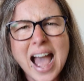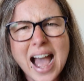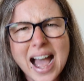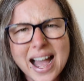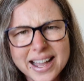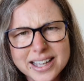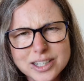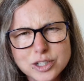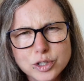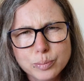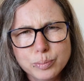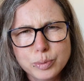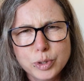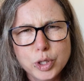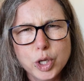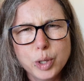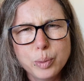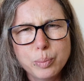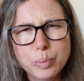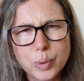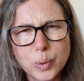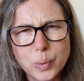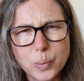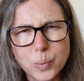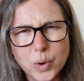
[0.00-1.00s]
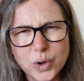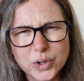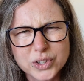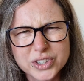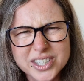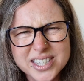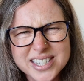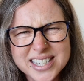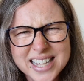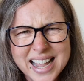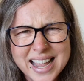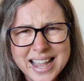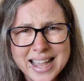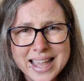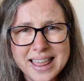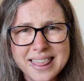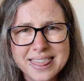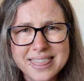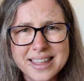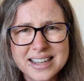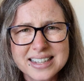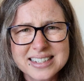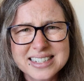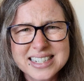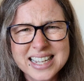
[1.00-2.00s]
I had a pupil once
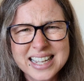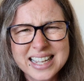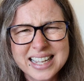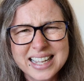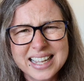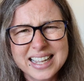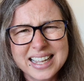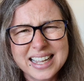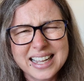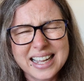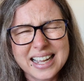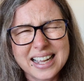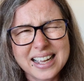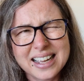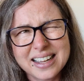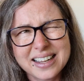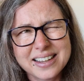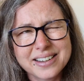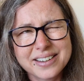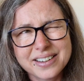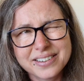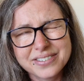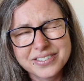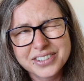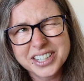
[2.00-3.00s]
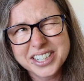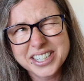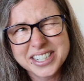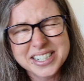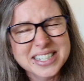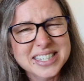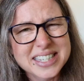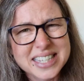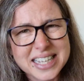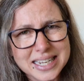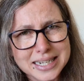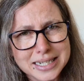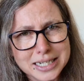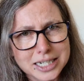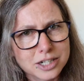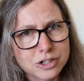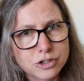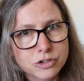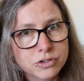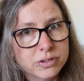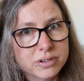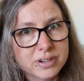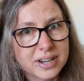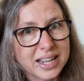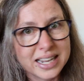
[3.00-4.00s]
that I've got to say
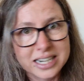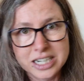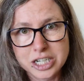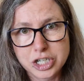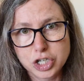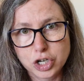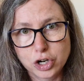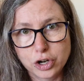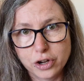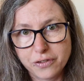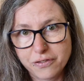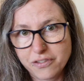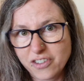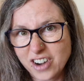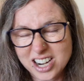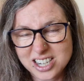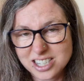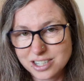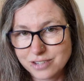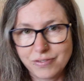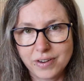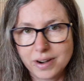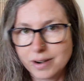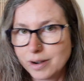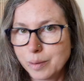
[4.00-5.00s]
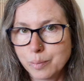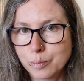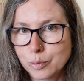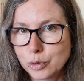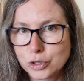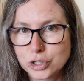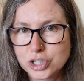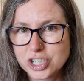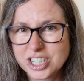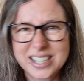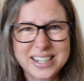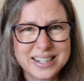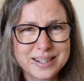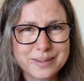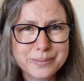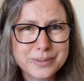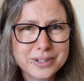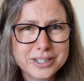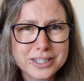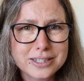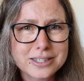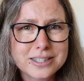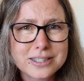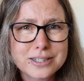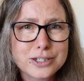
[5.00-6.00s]
didn't enjoy French very much. And
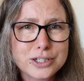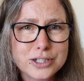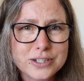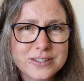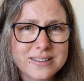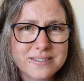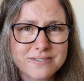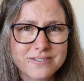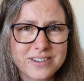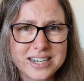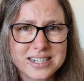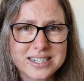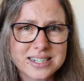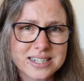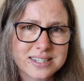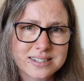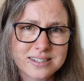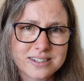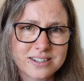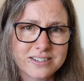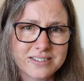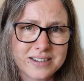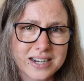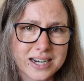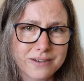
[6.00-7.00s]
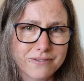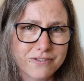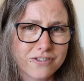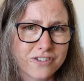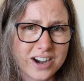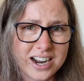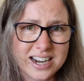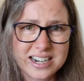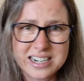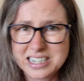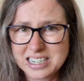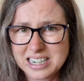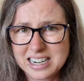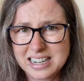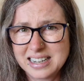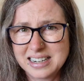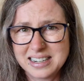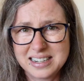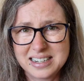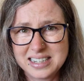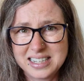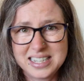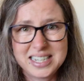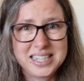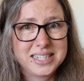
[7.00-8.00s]
we used to do the register in French
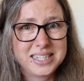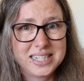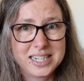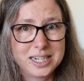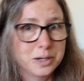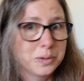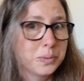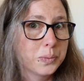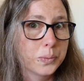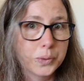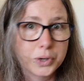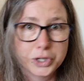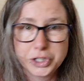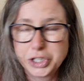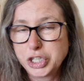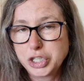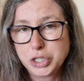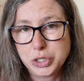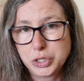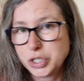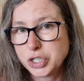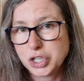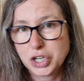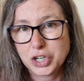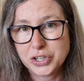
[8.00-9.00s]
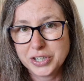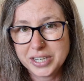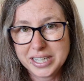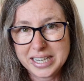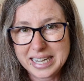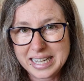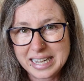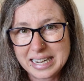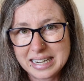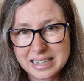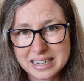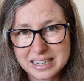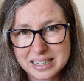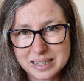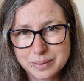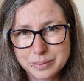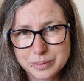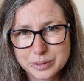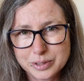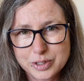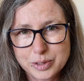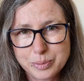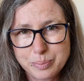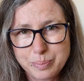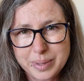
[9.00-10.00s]
and he didn't want to join in. He
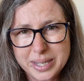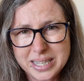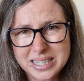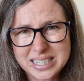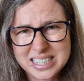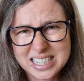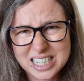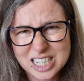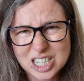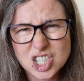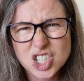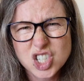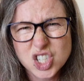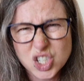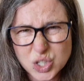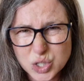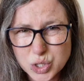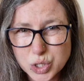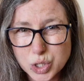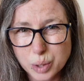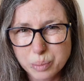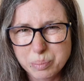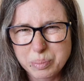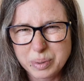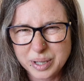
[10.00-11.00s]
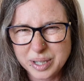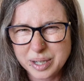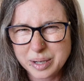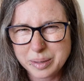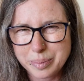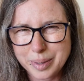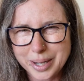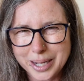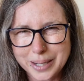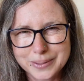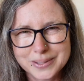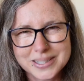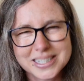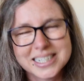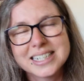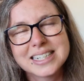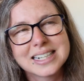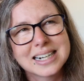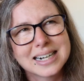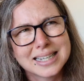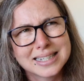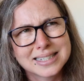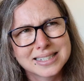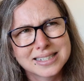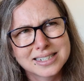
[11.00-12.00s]
was a bit stubborn about
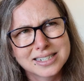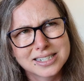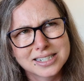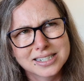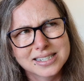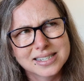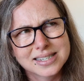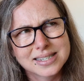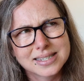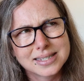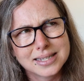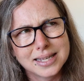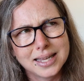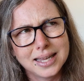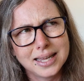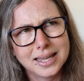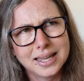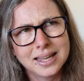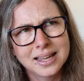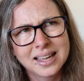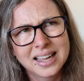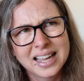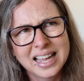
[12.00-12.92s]
it, let's just say.